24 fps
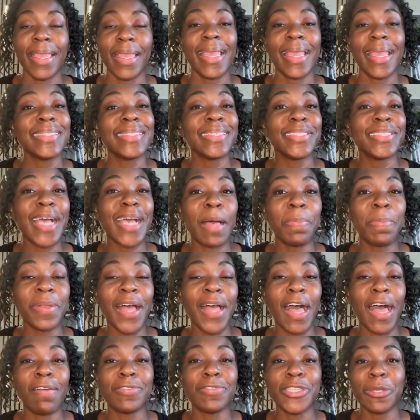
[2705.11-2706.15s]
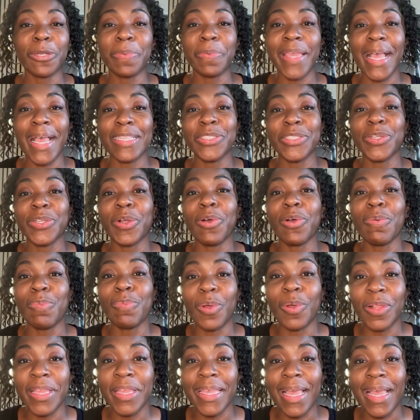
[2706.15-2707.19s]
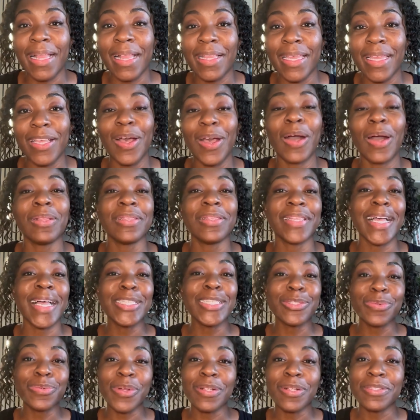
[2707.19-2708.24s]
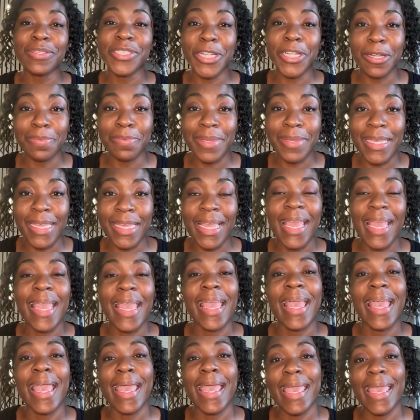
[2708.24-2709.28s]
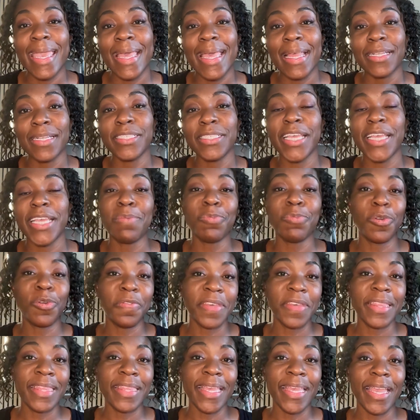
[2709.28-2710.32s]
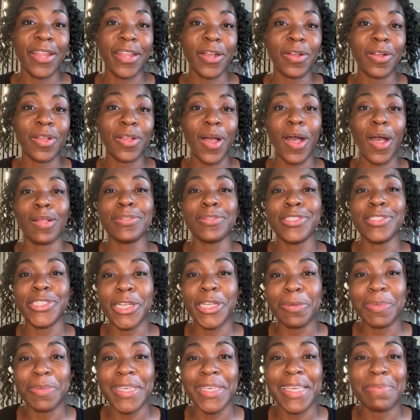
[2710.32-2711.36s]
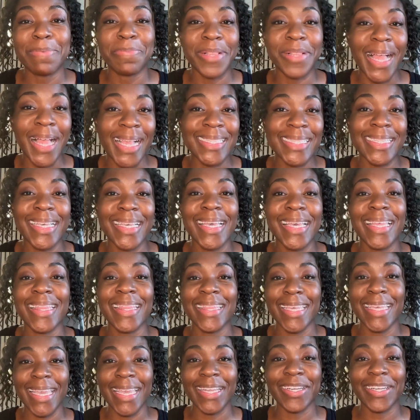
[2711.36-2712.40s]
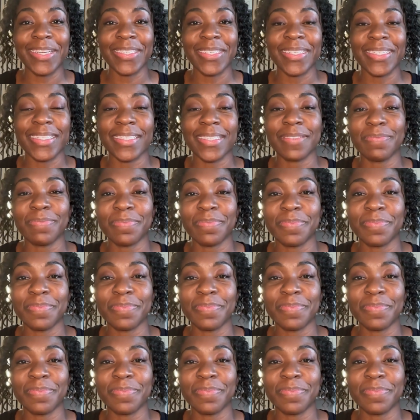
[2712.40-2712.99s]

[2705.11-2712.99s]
And to top it off, Derby has their own bowling alley called Let's Roll Derby and a movie theater called Derby Plaza Theaters.